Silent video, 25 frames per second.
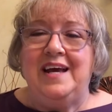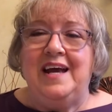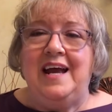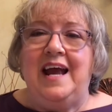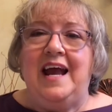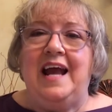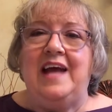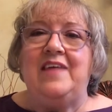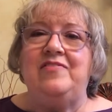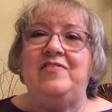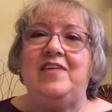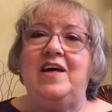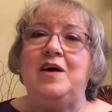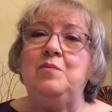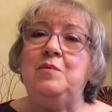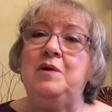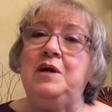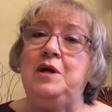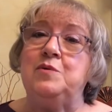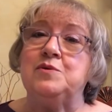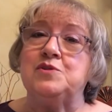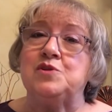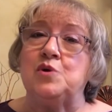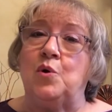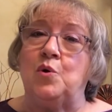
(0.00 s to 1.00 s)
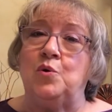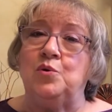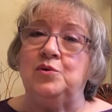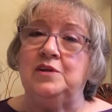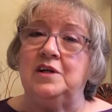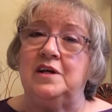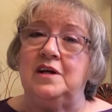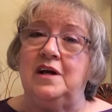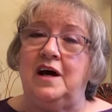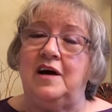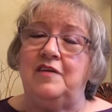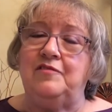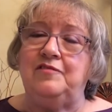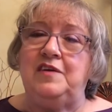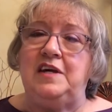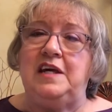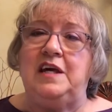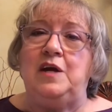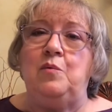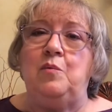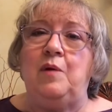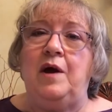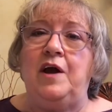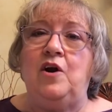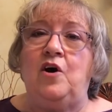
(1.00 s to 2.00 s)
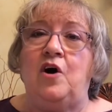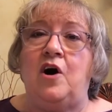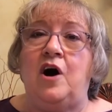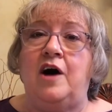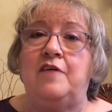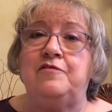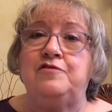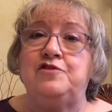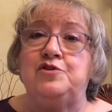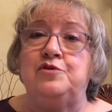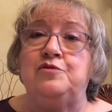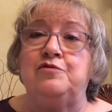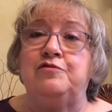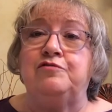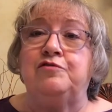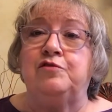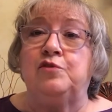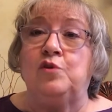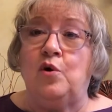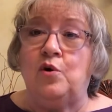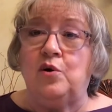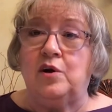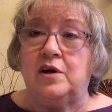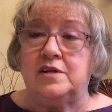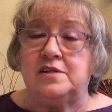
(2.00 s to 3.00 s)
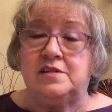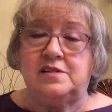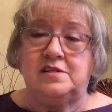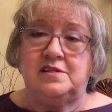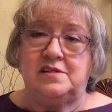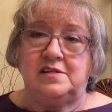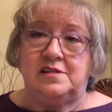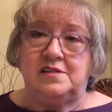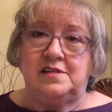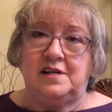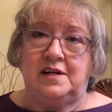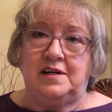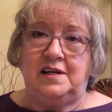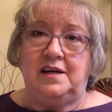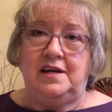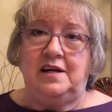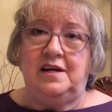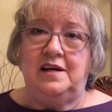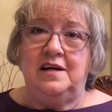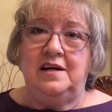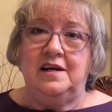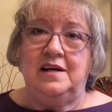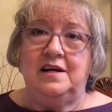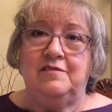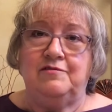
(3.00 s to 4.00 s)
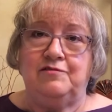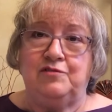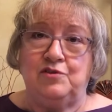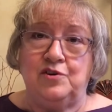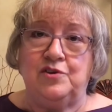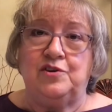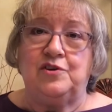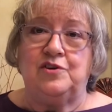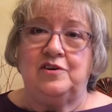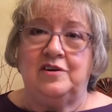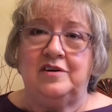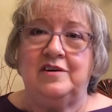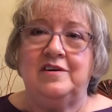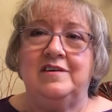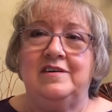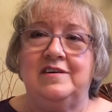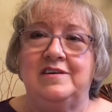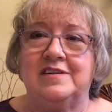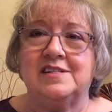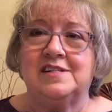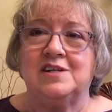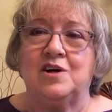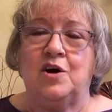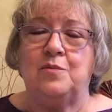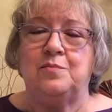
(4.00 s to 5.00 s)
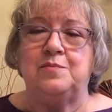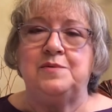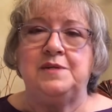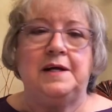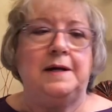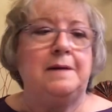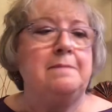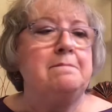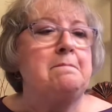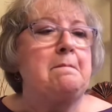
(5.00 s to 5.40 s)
And then when he was old enough, he went off to Florence to study further sculpting.